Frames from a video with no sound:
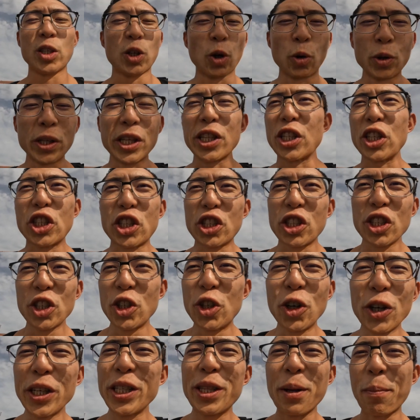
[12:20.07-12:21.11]
You
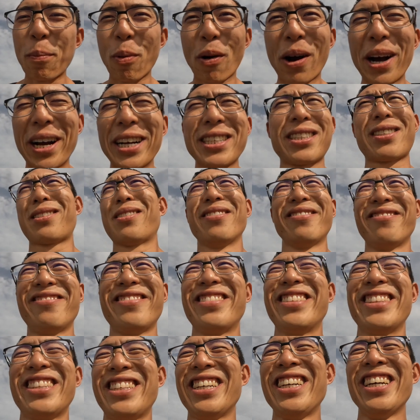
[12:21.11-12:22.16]
don't eat the breast.
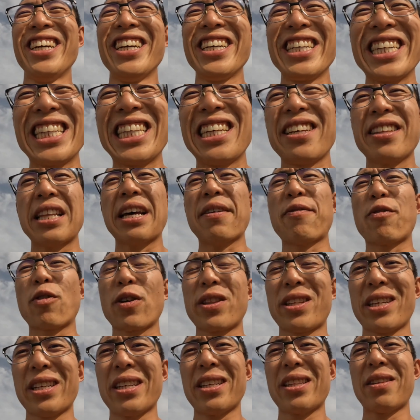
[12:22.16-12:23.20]
You leave that
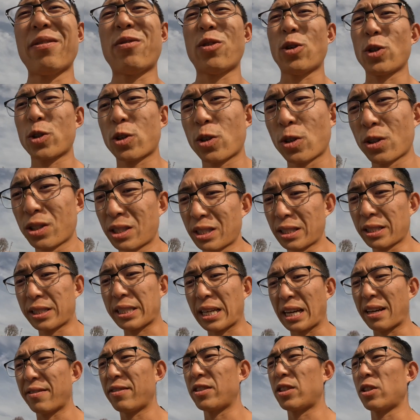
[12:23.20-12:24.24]
for the vultures and the
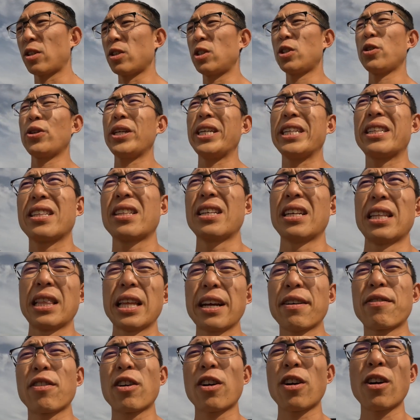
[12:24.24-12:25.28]
scavengers. You eat the
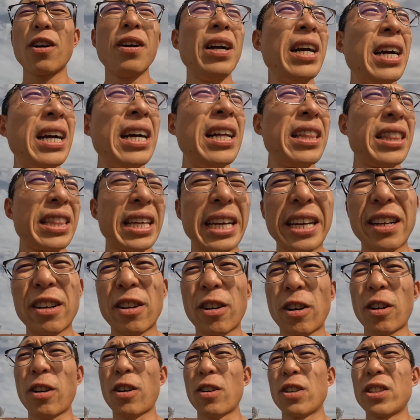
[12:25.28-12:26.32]
liver, the
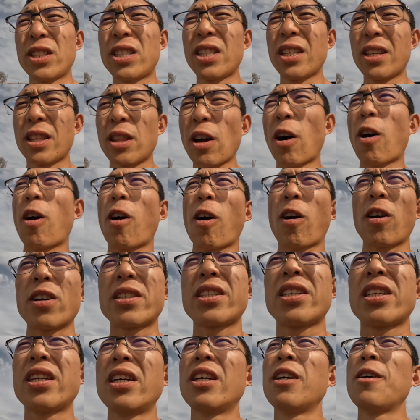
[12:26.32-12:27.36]
innards, the
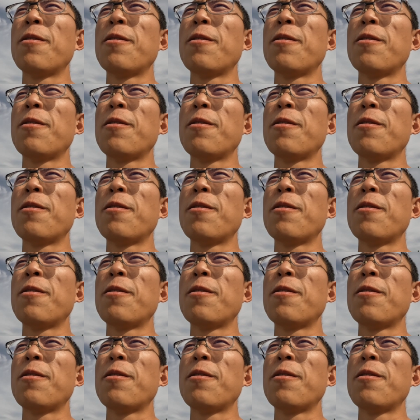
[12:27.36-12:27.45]
heart,